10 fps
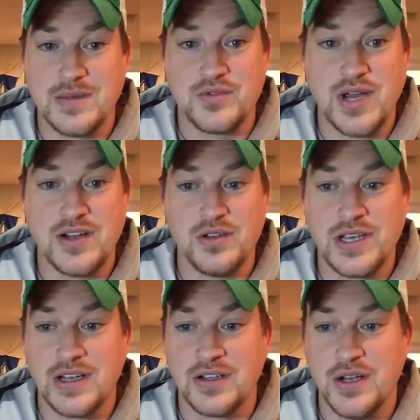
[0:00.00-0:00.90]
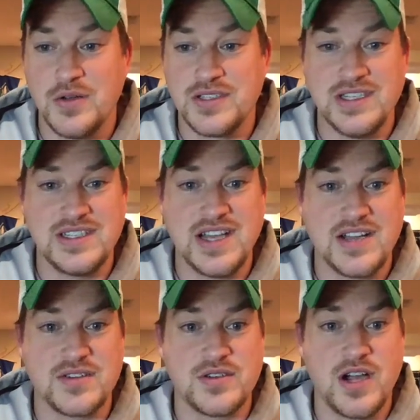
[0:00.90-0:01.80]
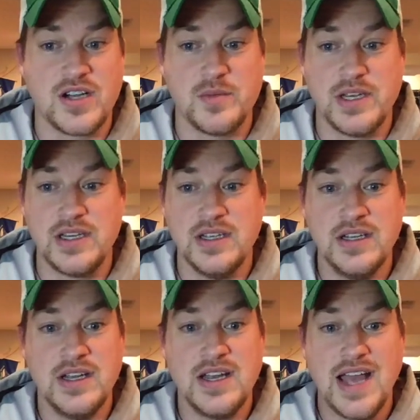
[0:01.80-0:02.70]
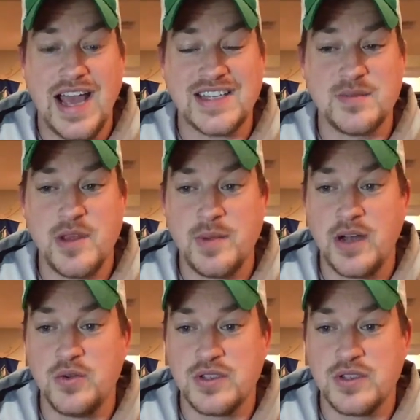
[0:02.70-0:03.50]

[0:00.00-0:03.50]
I'm trying to look at clothes, and these guys are talking to me, asking me about who's